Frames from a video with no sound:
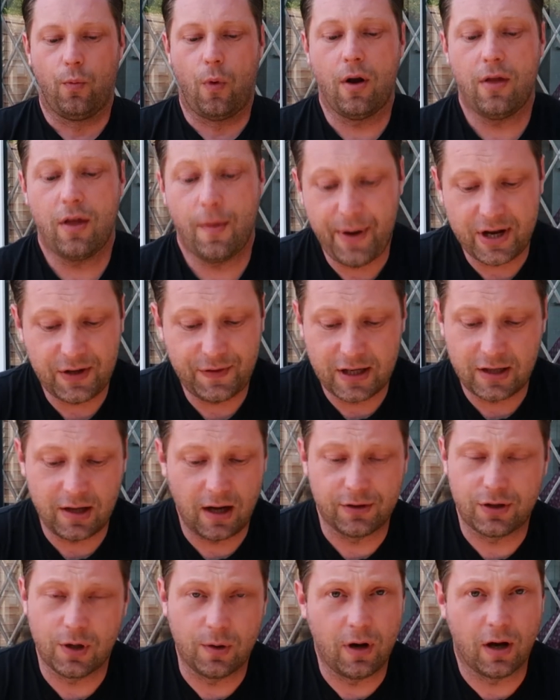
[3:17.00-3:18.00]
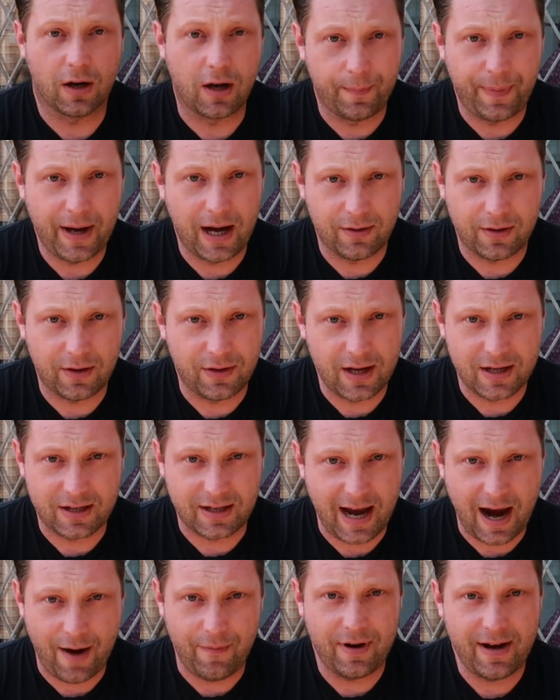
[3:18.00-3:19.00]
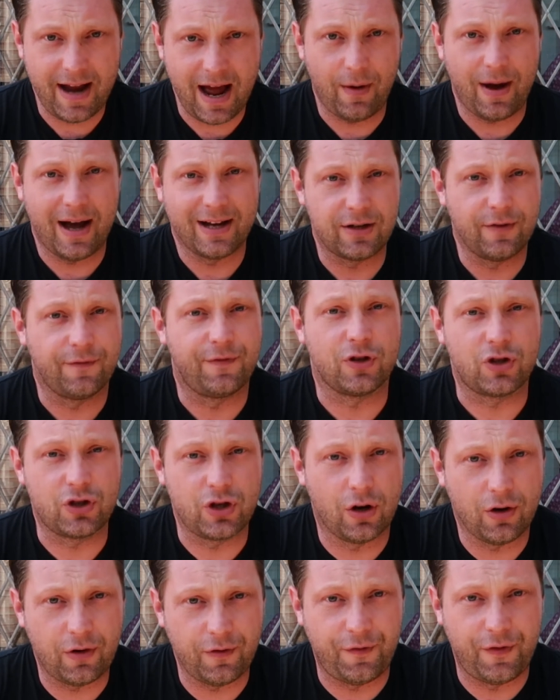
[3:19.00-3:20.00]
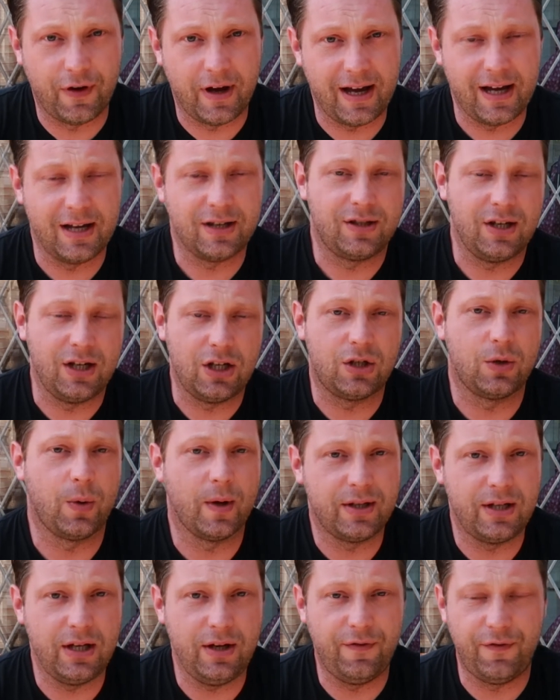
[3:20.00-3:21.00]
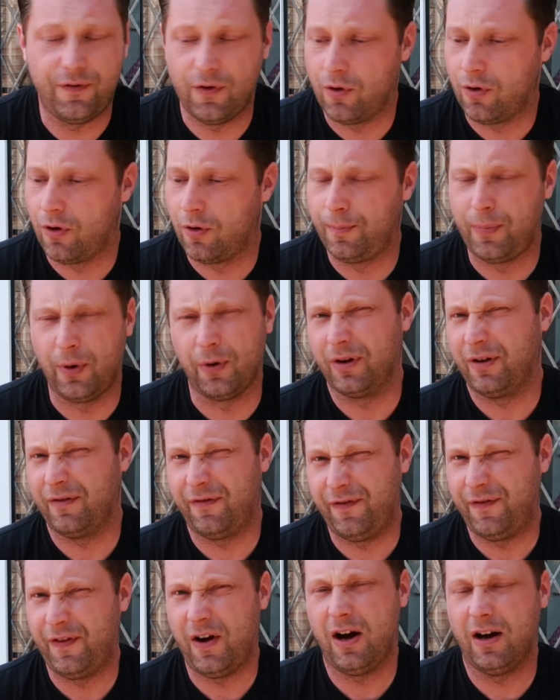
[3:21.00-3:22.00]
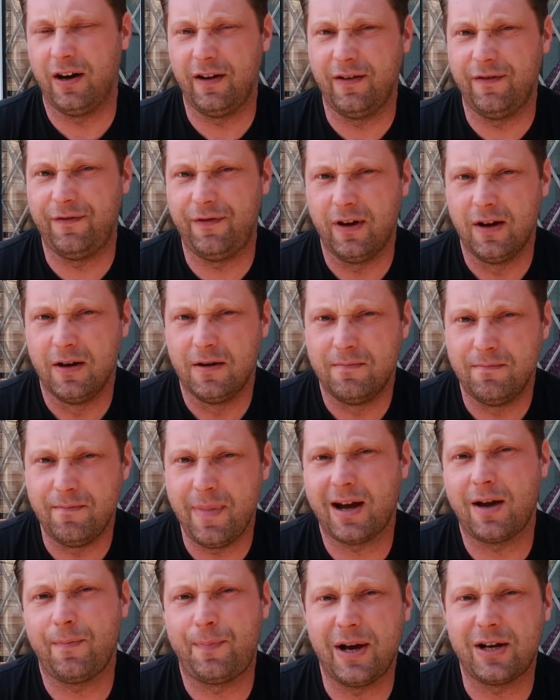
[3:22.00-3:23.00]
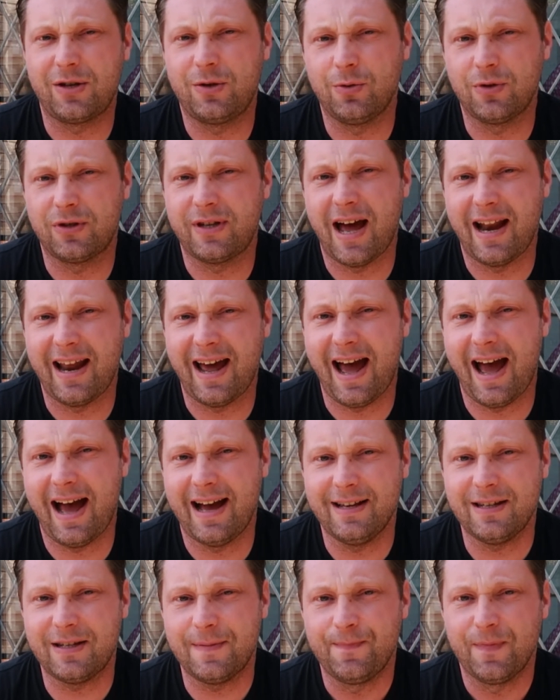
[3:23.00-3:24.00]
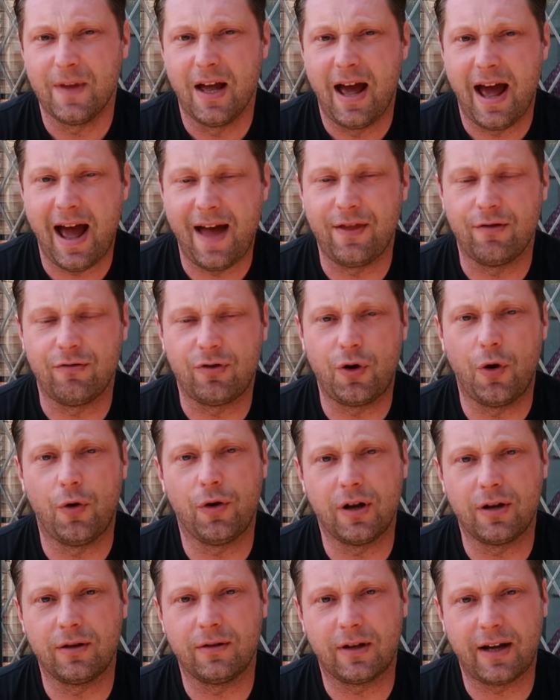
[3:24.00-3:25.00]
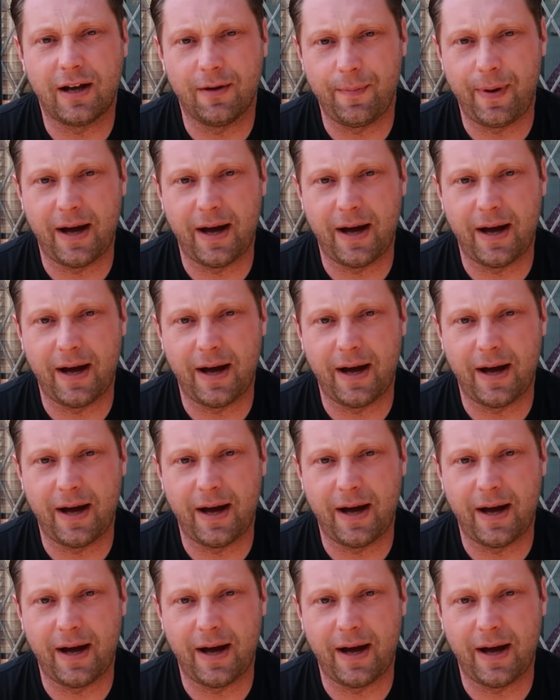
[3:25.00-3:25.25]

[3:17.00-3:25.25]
One of the best things I do like about this camera now as a photographer is the 24.5 megapixels that it has, and the recording